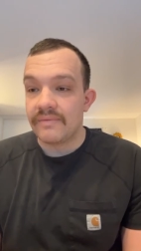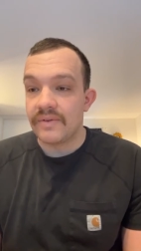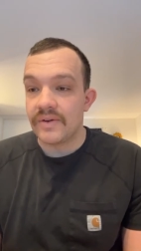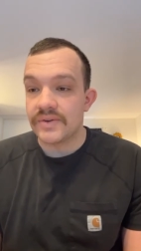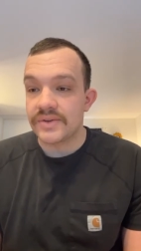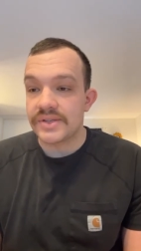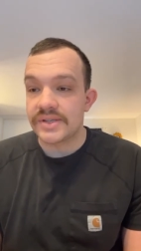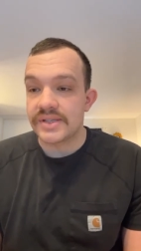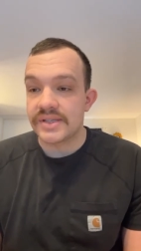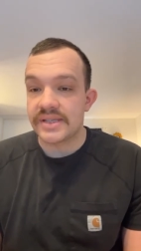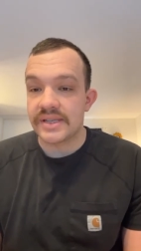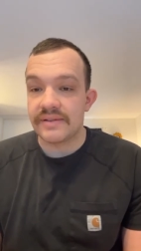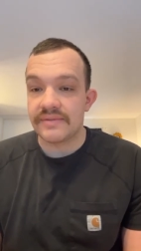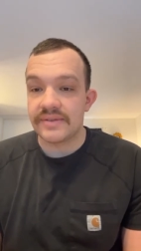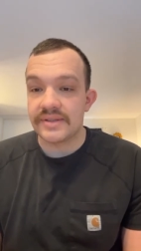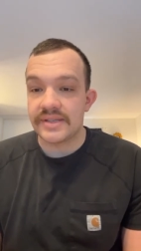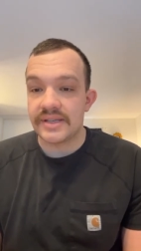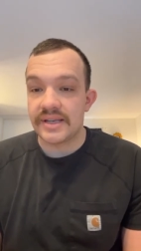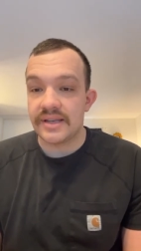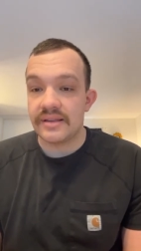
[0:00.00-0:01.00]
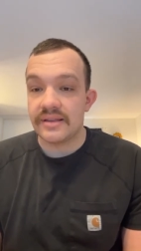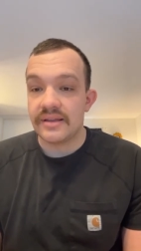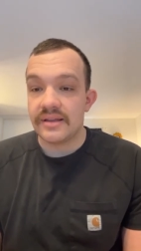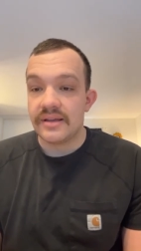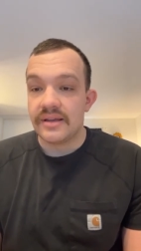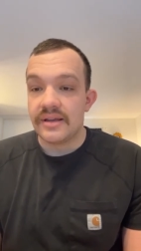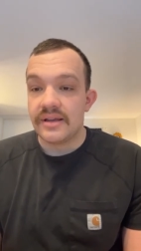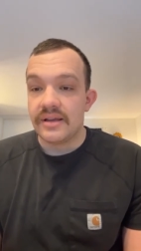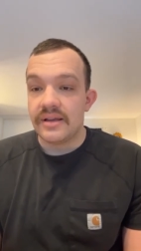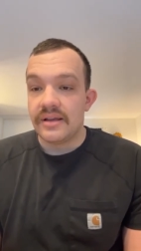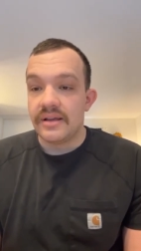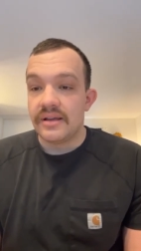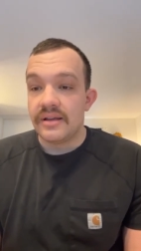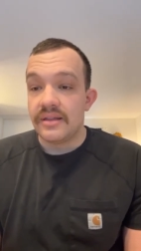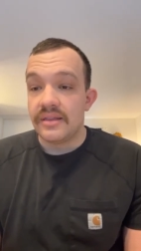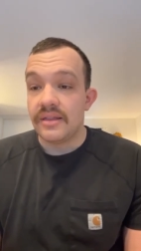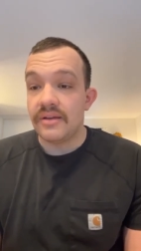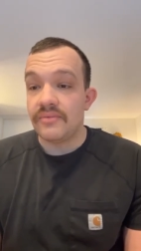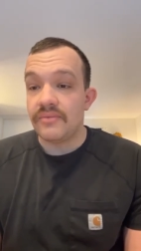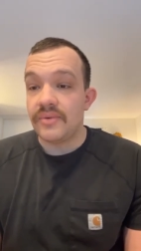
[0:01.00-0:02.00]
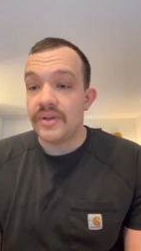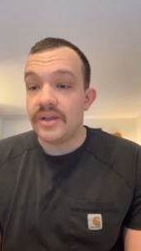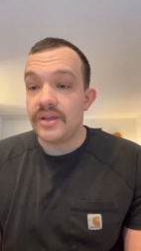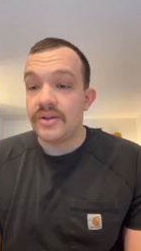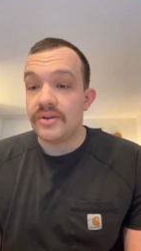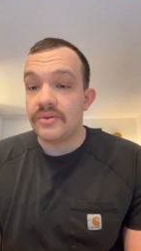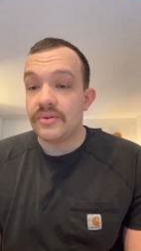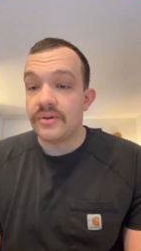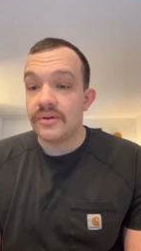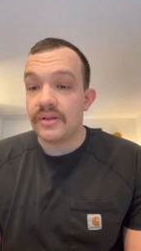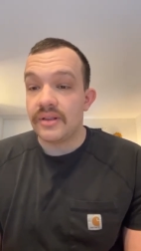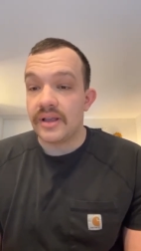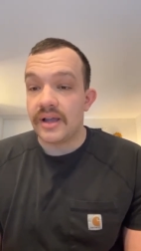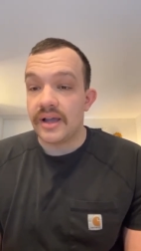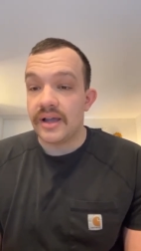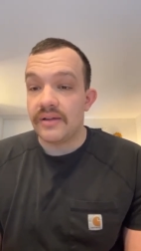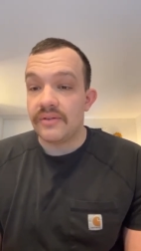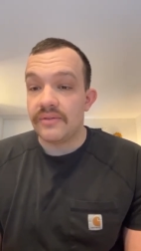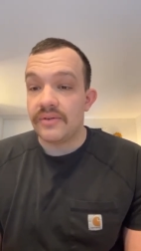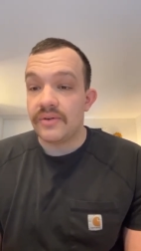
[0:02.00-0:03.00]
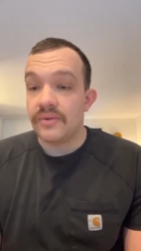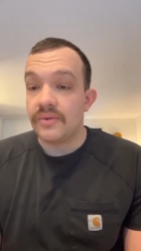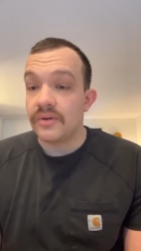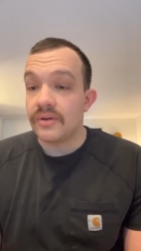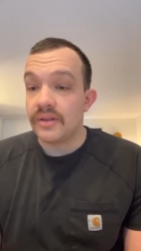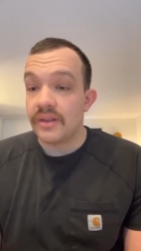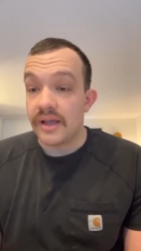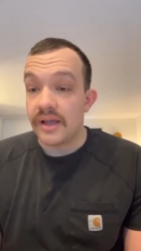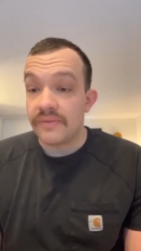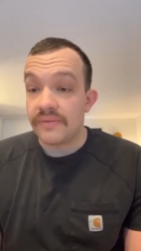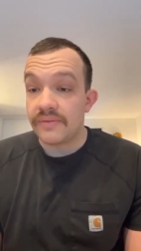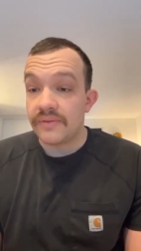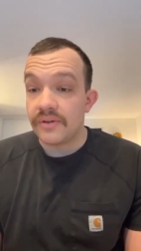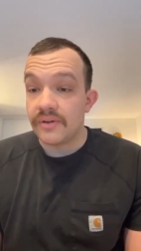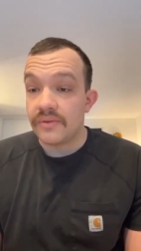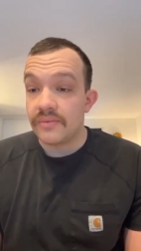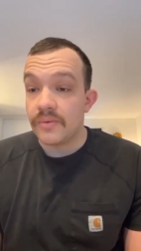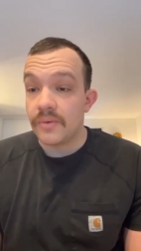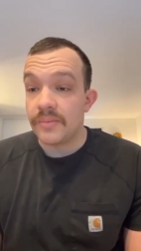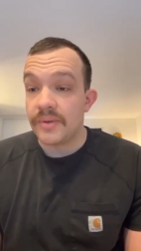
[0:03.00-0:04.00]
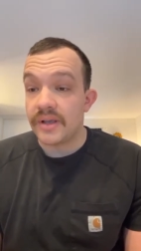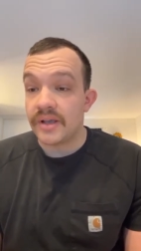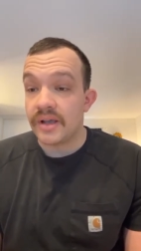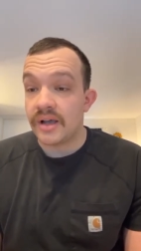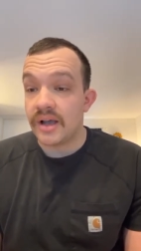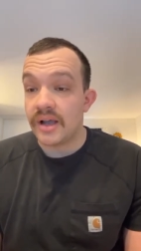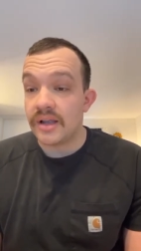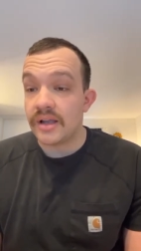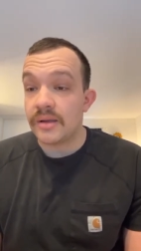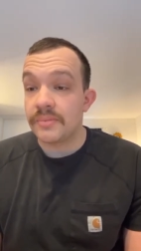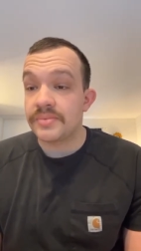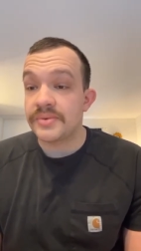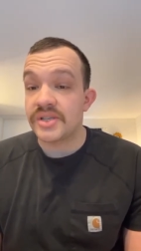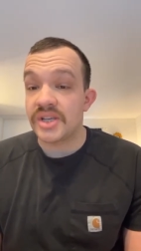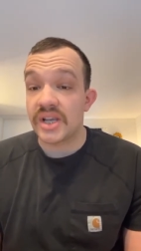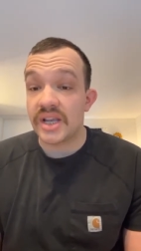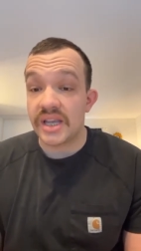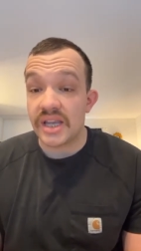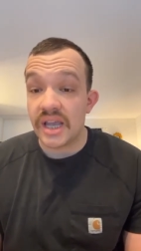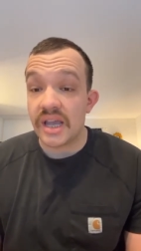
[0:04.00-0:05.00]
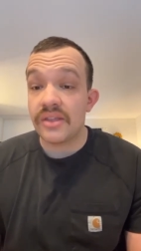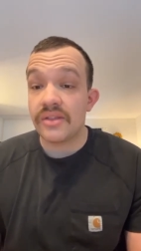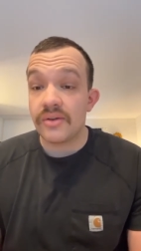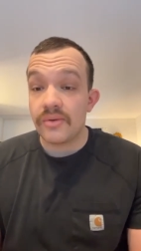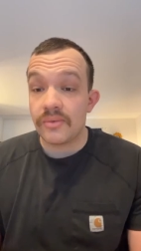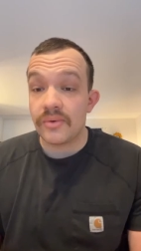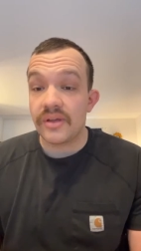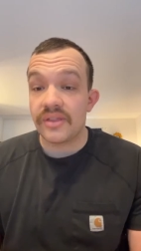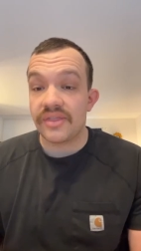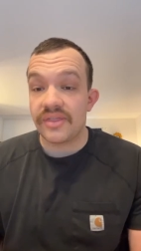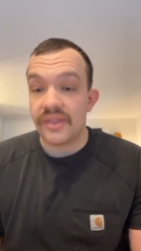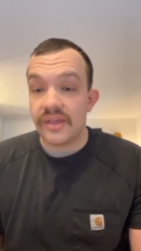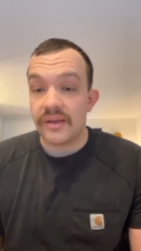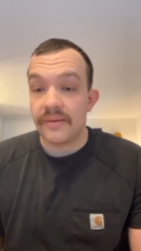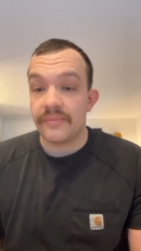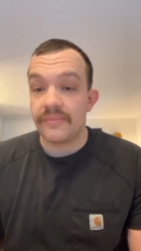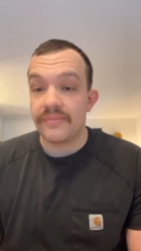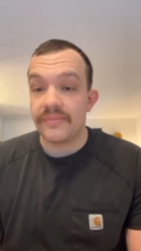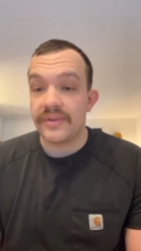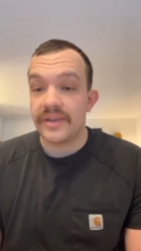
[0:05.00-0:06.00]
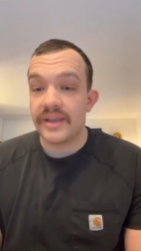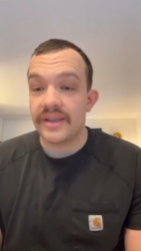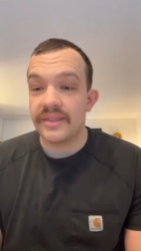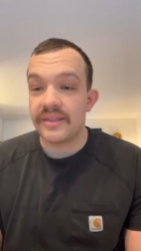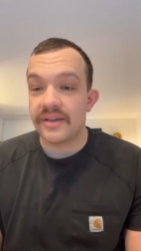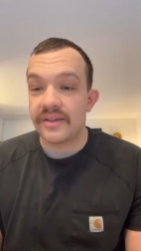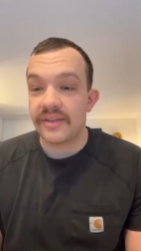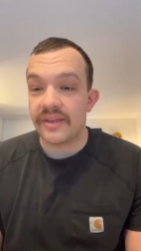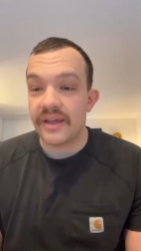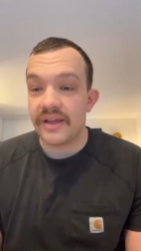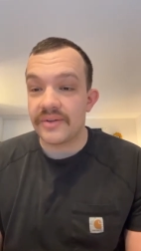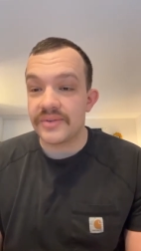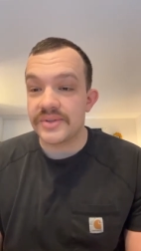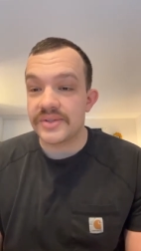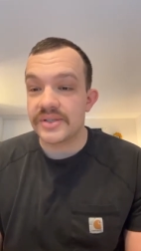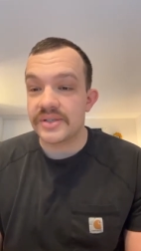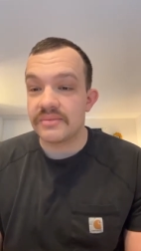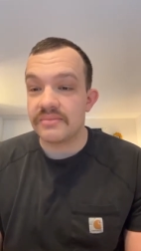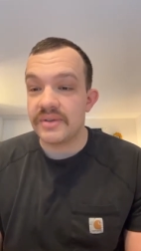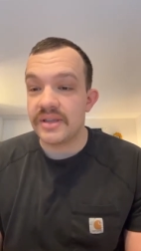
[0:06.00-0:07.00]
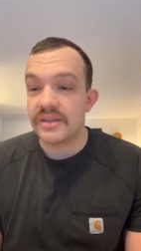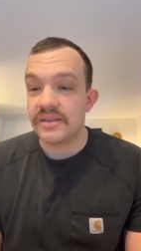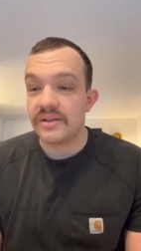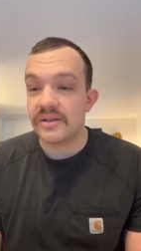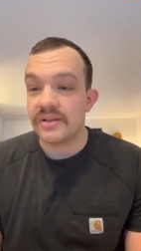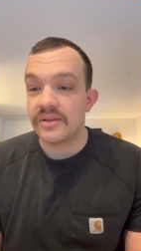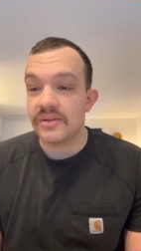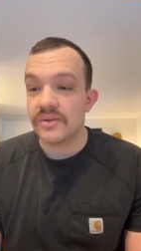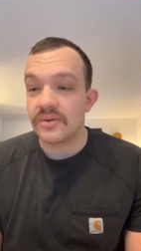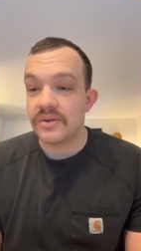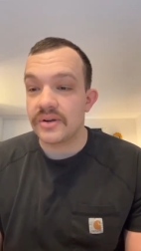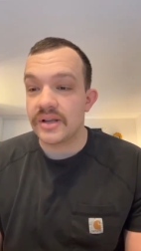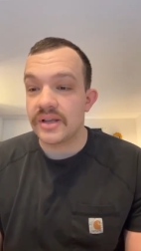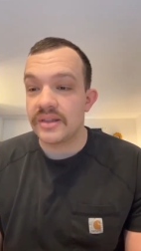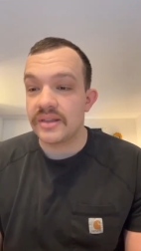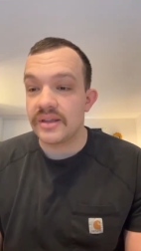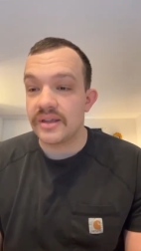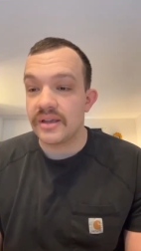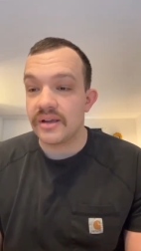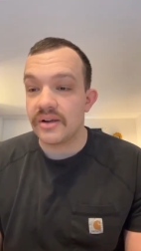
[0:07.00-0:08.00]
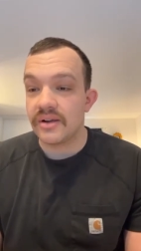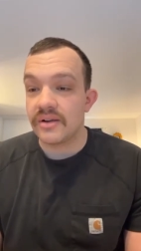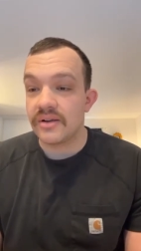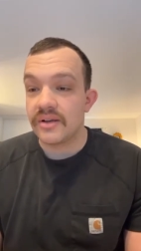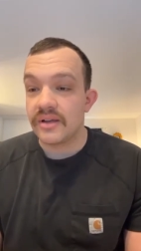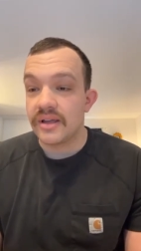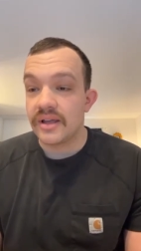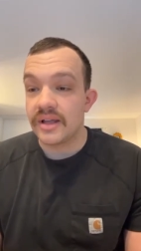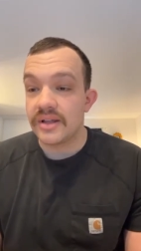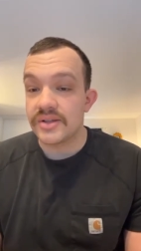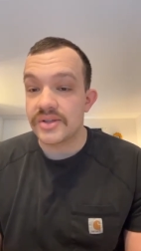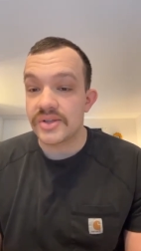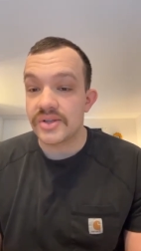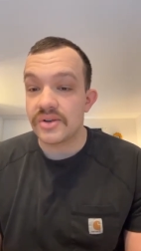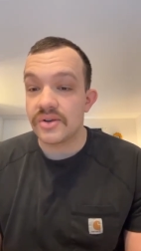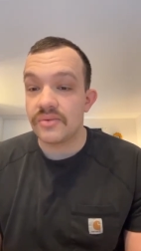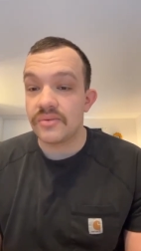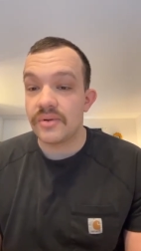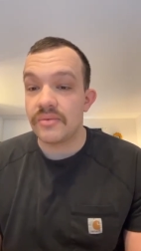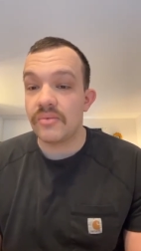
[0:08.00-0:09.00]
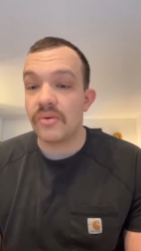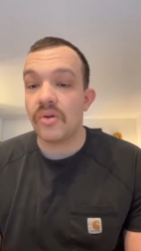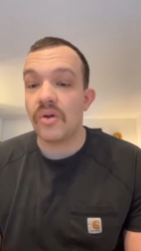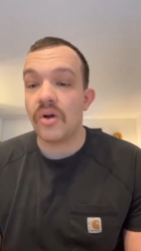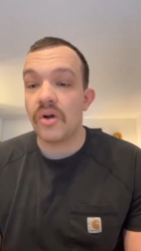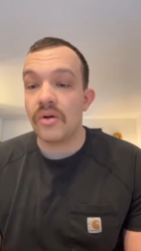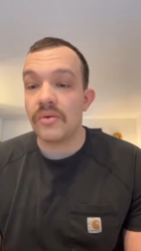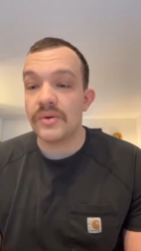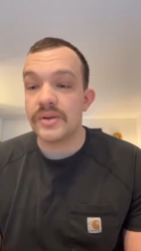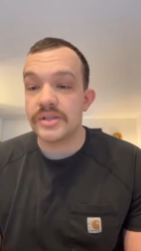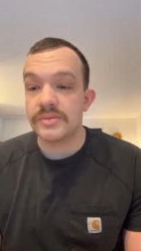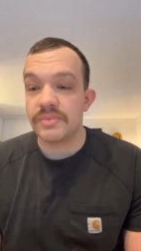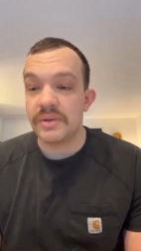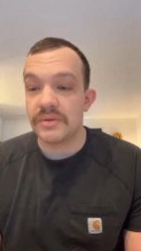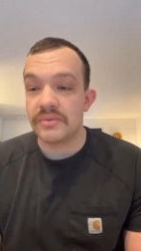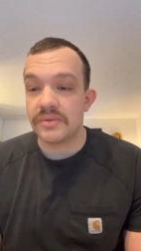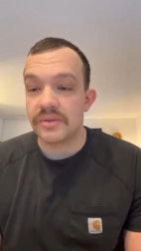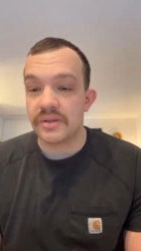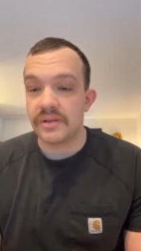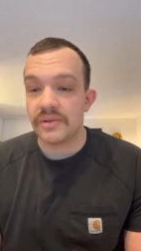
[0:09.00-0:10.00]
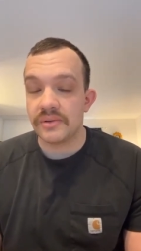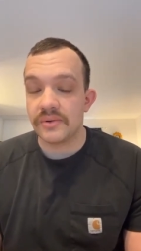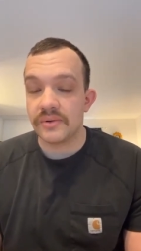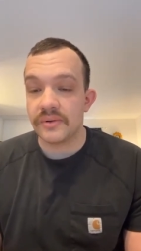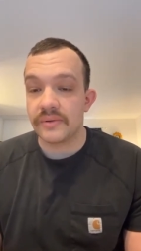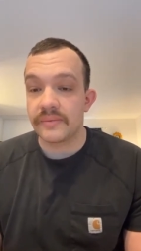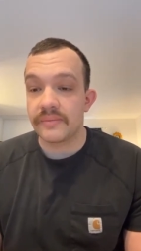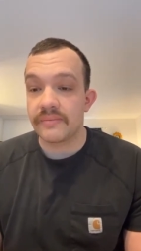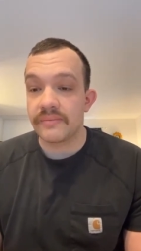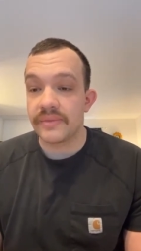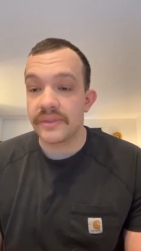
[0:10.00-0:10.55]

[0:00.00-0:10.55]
Verse 17. Then we who are alive, who are left, will be caught up together with them in the clouds to meet the Lord in the air, and so we will always be with the Lord.